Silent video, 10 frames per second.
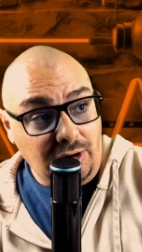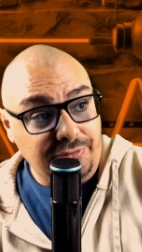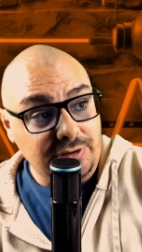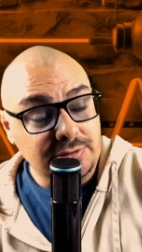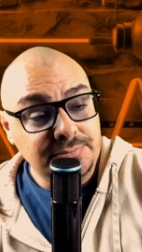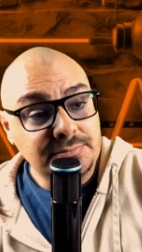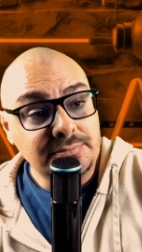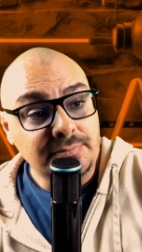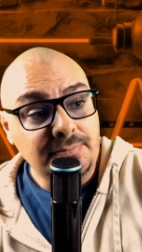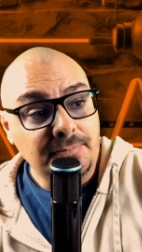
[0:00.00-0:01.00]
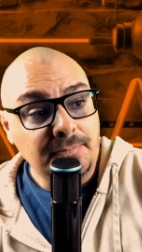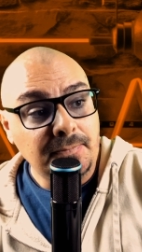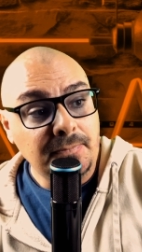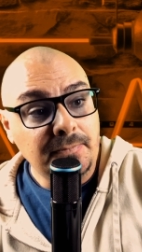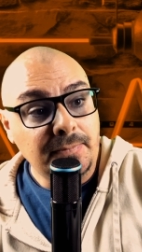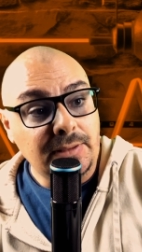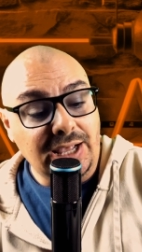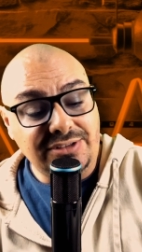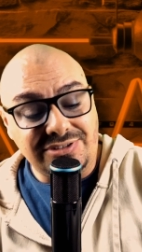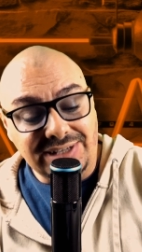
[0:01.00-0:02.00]
over.
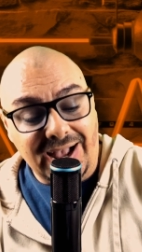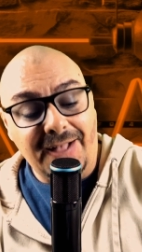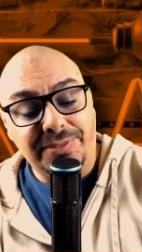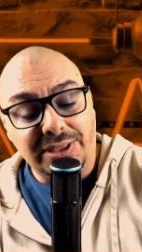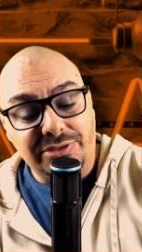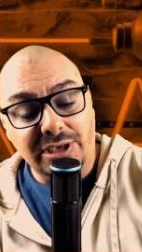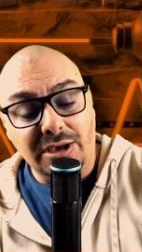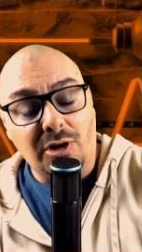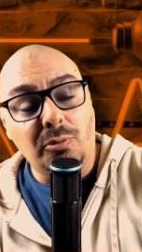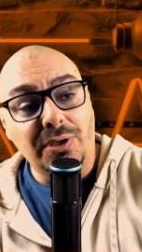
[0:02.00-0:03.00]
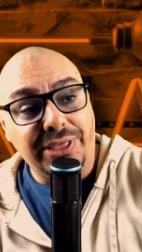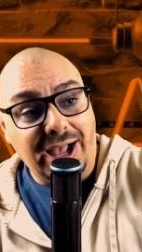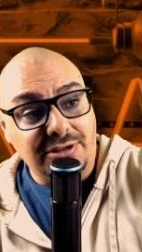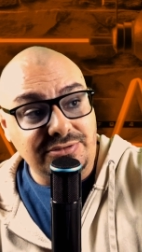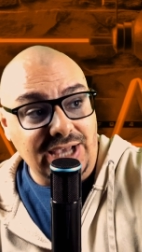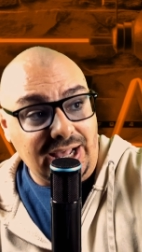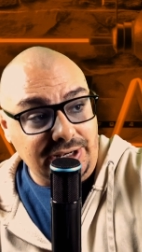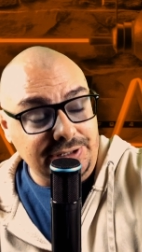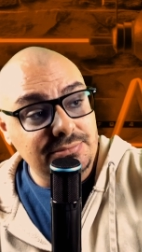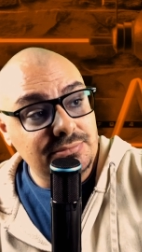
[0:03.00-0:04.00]
It's not that they are without
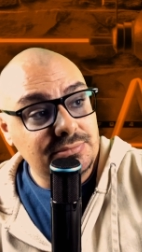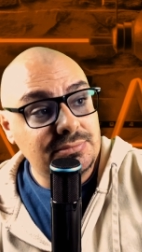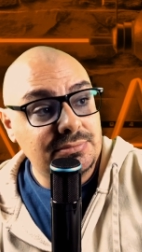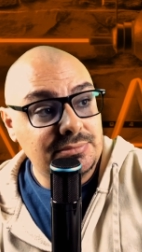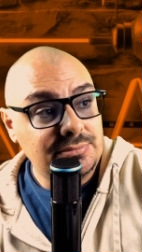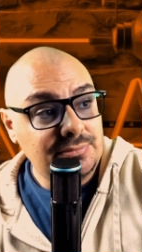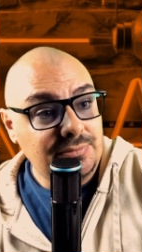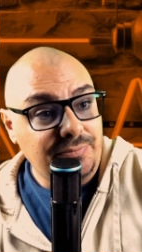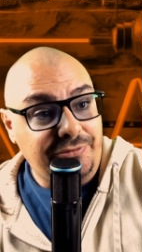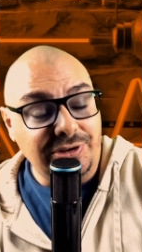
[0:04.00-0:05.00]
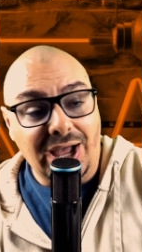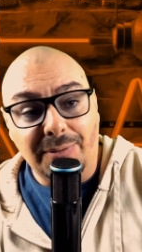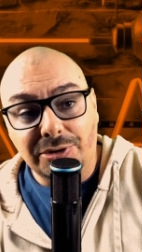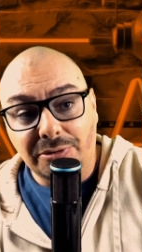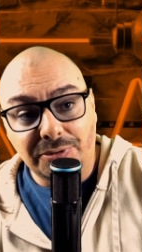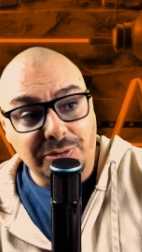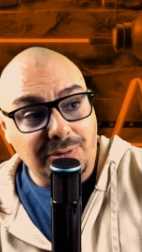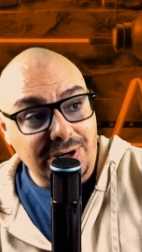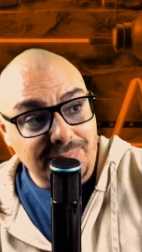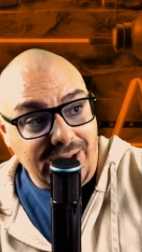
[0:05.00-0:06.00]
talent. Phenomenal with the
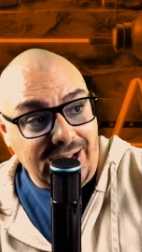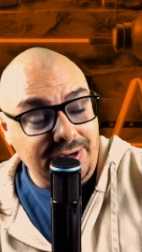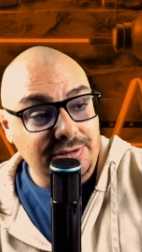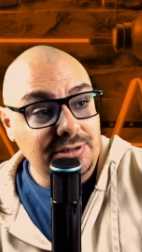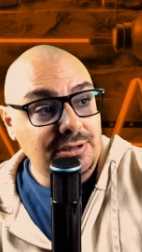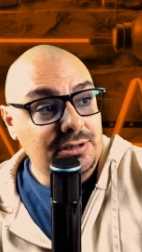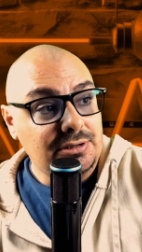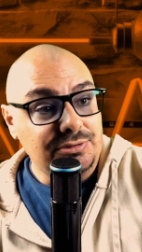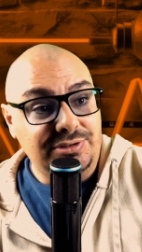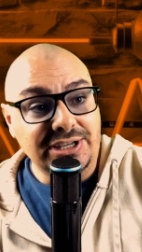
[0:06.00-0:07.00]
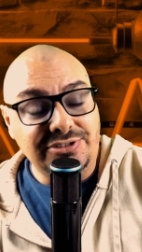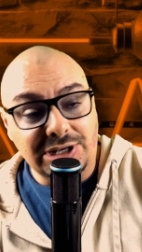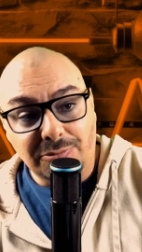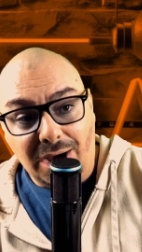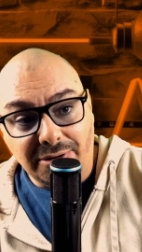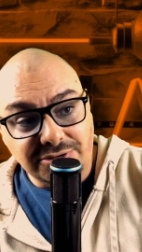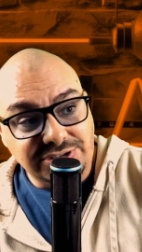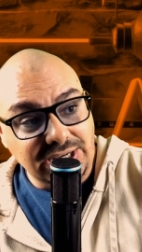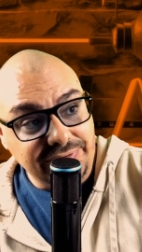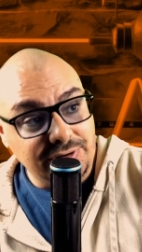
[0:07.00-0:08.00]
running back, decent at wide
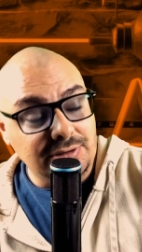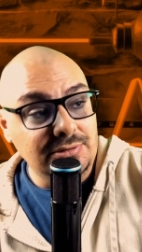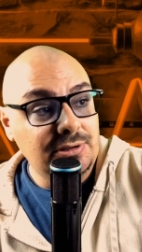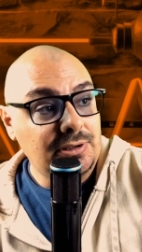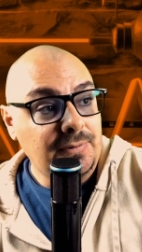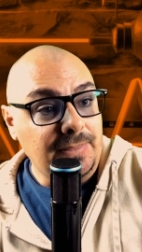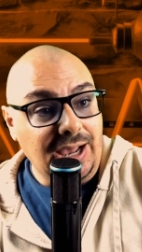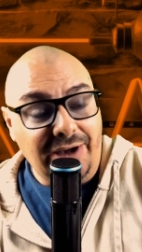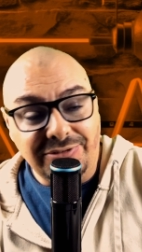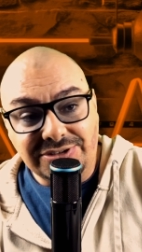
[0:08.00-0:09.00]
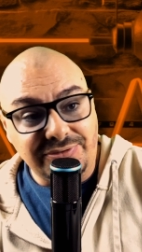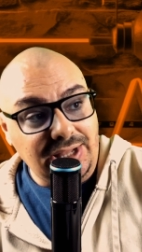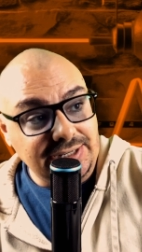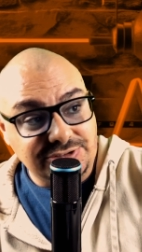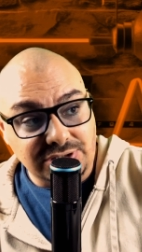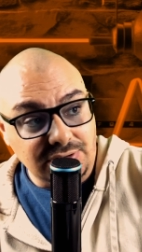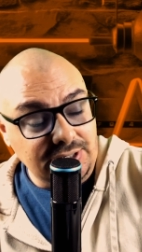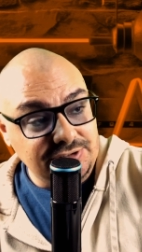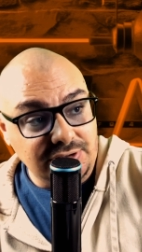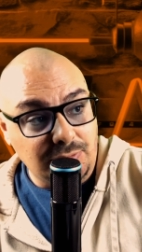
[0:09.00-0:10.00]
receiver. The offensive line certainly
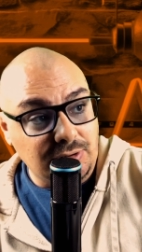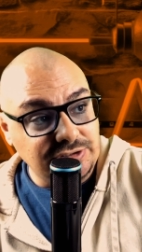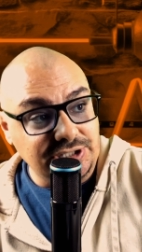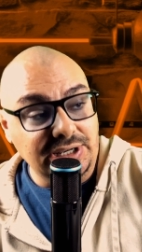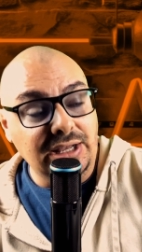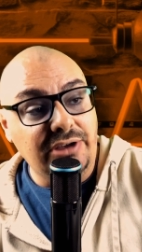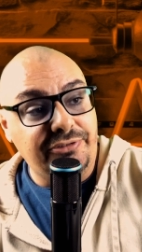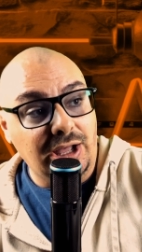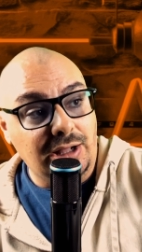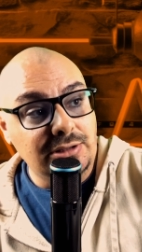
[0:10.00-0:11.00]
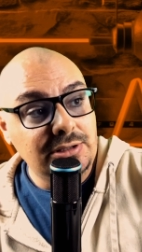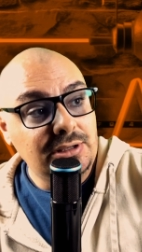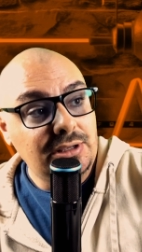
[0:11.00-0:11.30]
isn't the worst in the NFL.